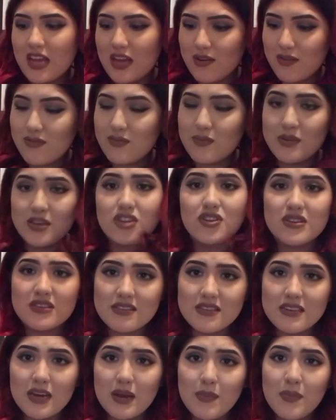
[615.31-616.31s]
I would be
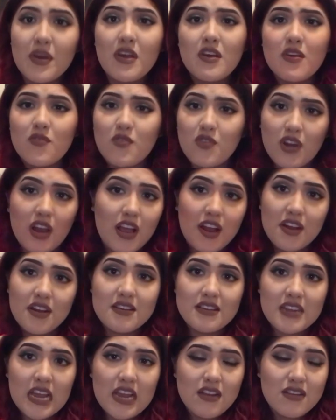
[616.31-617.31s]
dressed up for, like, our
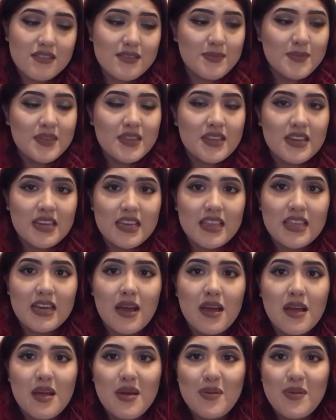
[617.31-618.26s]
date or something like that.